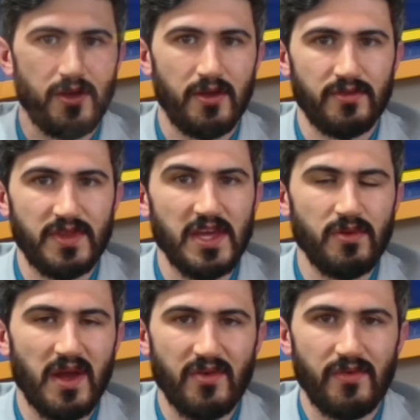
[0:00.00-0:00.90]
Thank
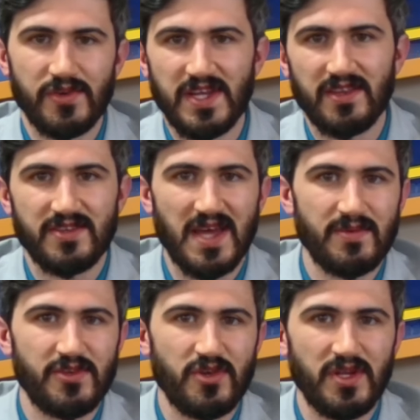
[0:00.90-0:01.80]
you everyone for taking the time
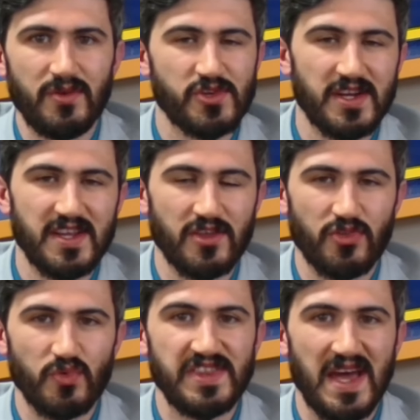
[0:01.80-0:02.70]
to tune in. We're trying to get to
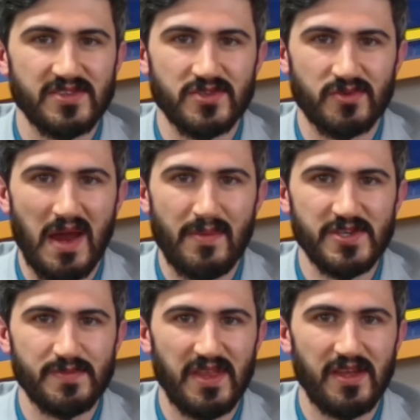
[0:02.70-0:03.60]
3,000
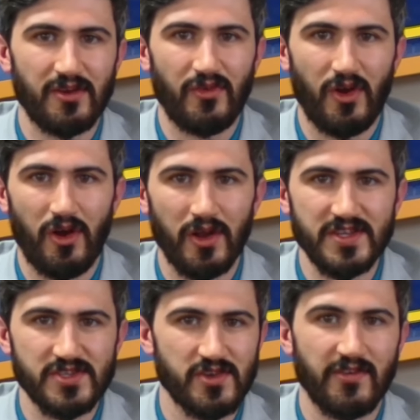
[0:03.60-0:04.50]
subscribers by the end of
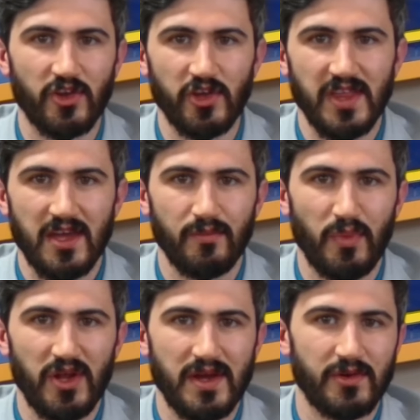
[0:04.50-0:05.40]
August. So if you click that
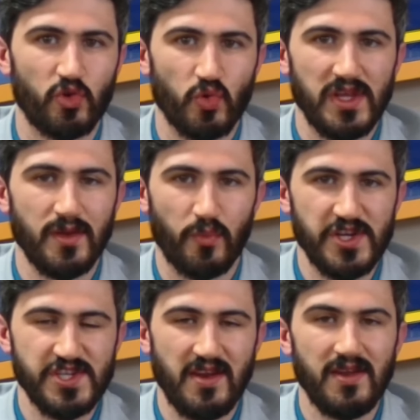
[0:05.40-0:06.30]
button, I would greatly
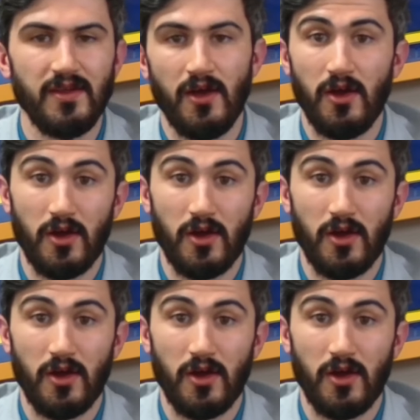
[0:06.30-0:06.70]
appreciate it.